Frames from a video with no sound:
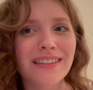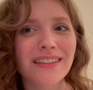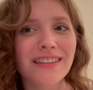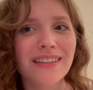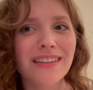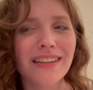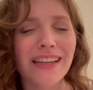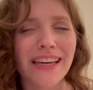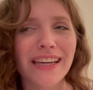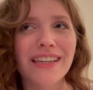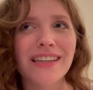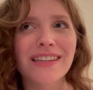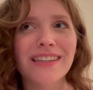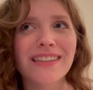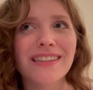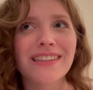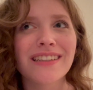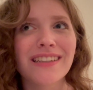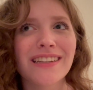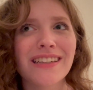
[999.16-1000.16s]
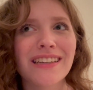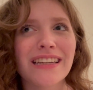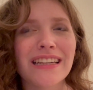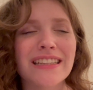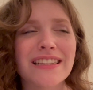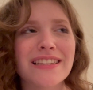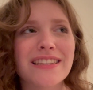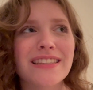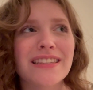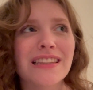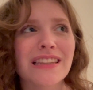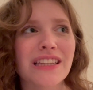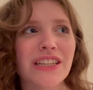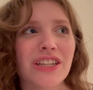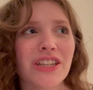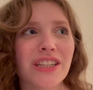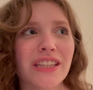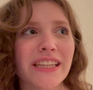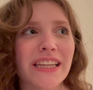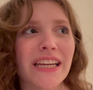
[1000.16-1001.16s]
Like, it's
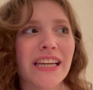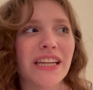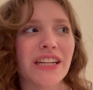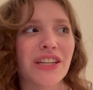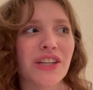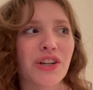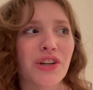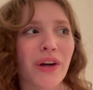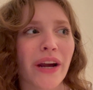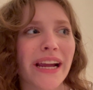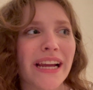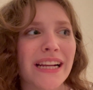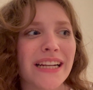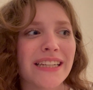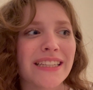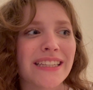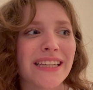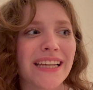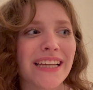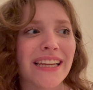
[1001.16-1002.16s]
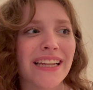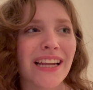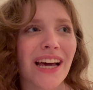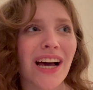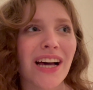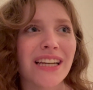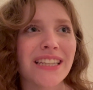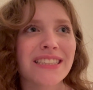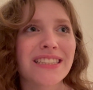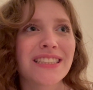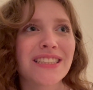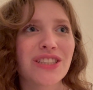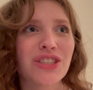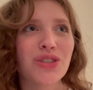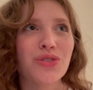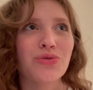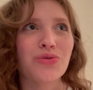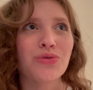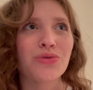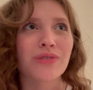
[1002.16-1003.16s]
literally ingrained in us
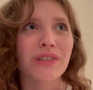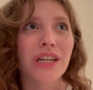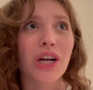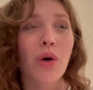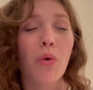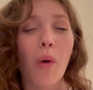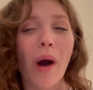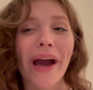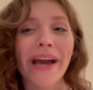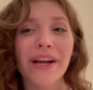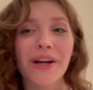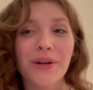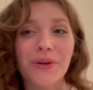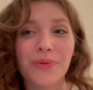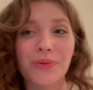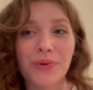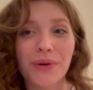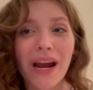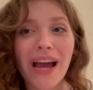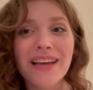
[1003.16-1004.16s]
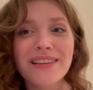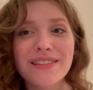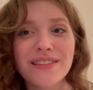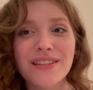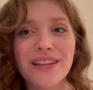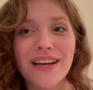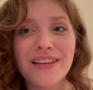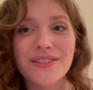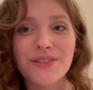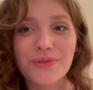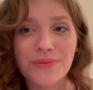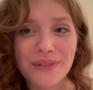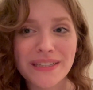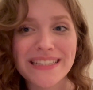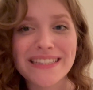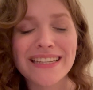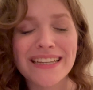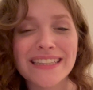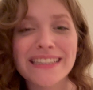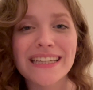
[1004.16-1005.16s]
to require rest as a
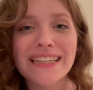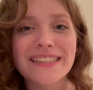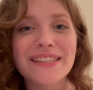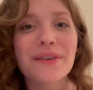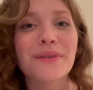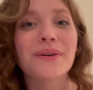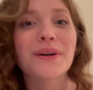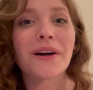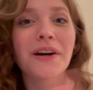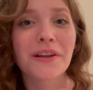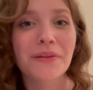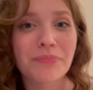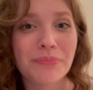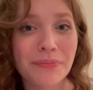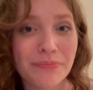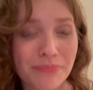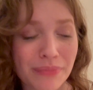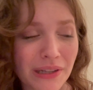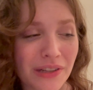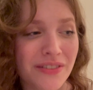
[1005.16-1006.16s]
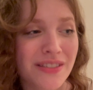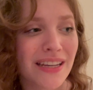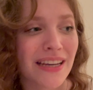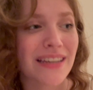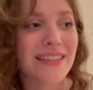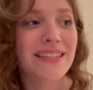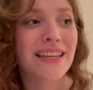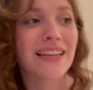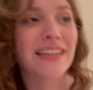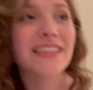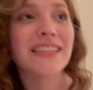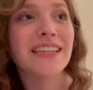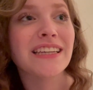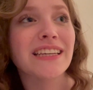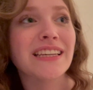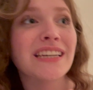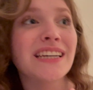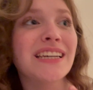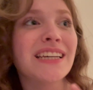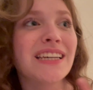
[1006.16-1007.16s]
reset. That's how God built us, and
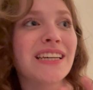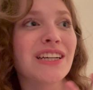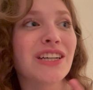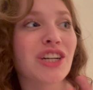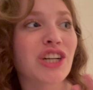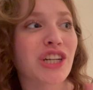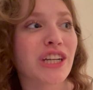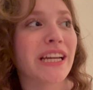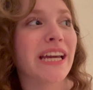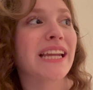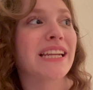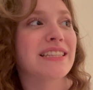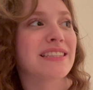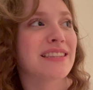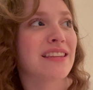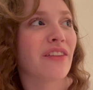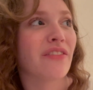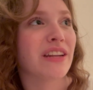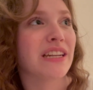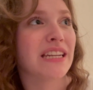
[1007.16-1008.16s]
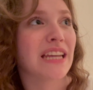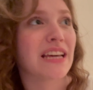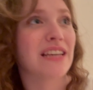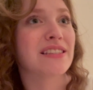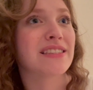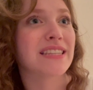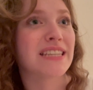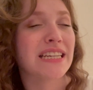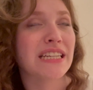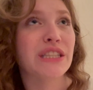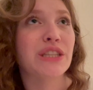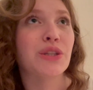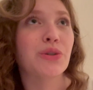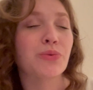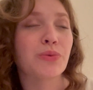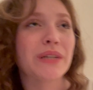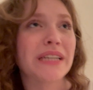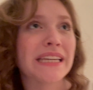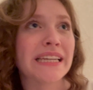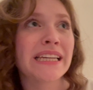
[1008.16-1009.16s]
he created 7 days in the
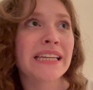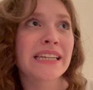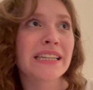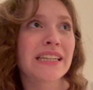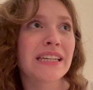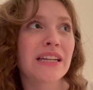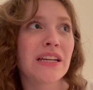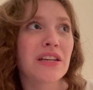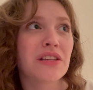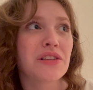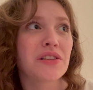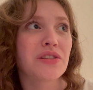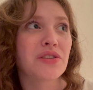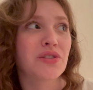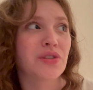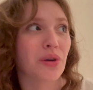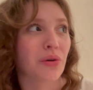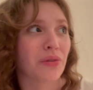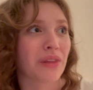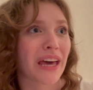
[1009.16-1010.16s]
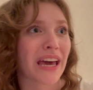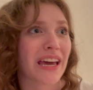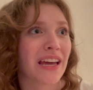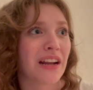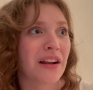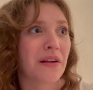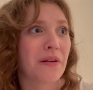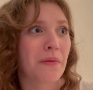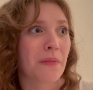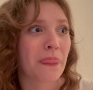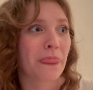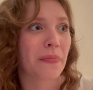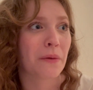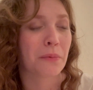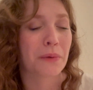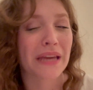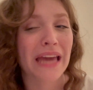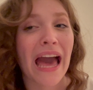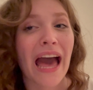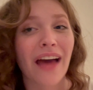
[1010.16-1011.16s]
week so that
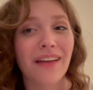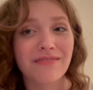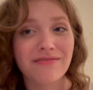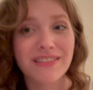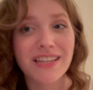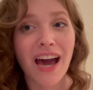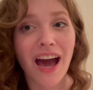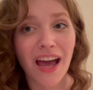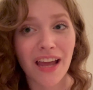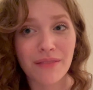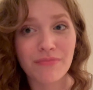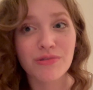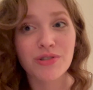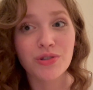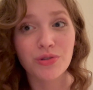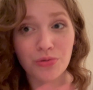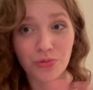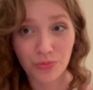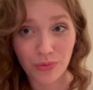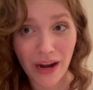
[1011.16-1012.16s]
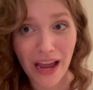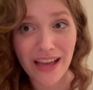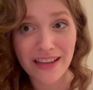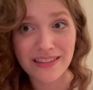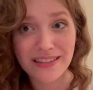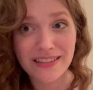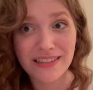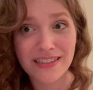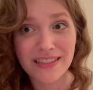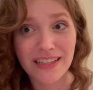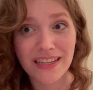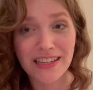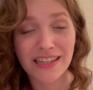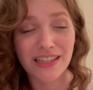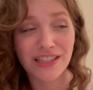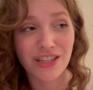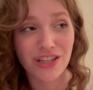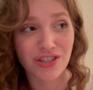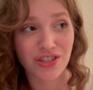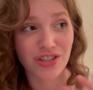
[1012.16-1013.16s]
we had time to rest in
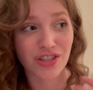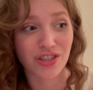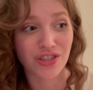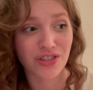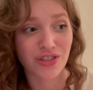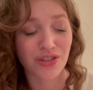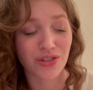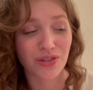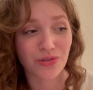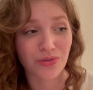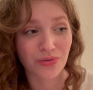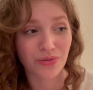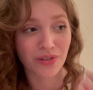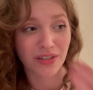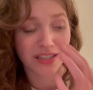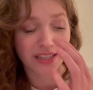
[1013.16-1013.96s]
addition to